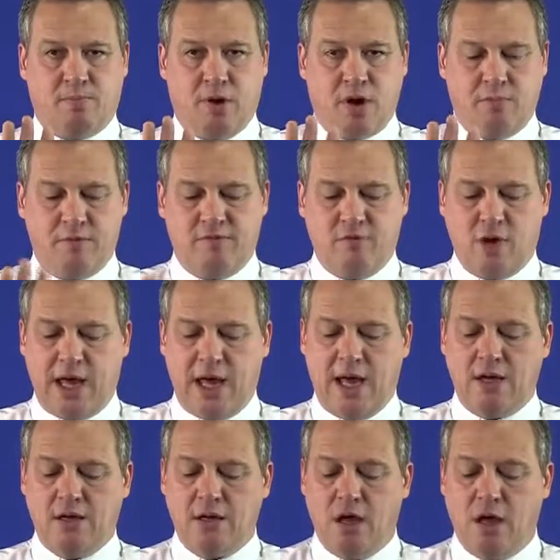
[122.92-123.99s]
palm of your
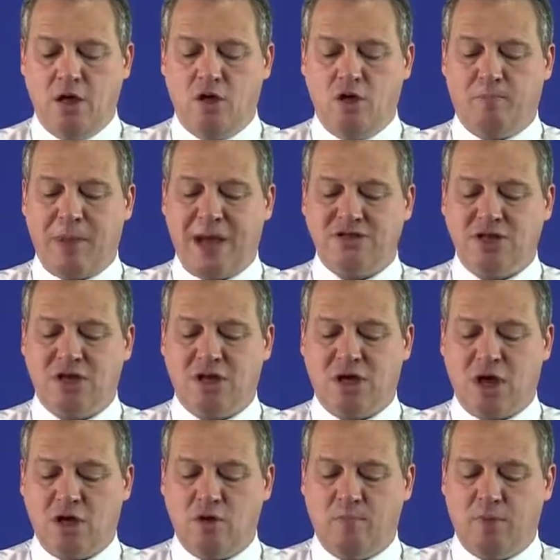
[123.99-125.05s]
hand. You're basically
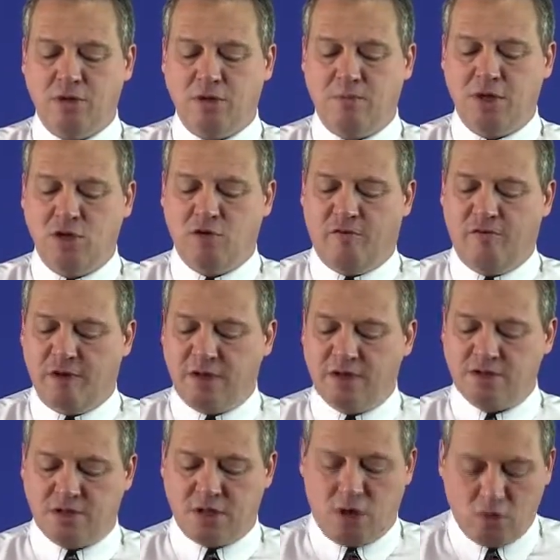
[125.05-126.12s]
going to put them in your fingers and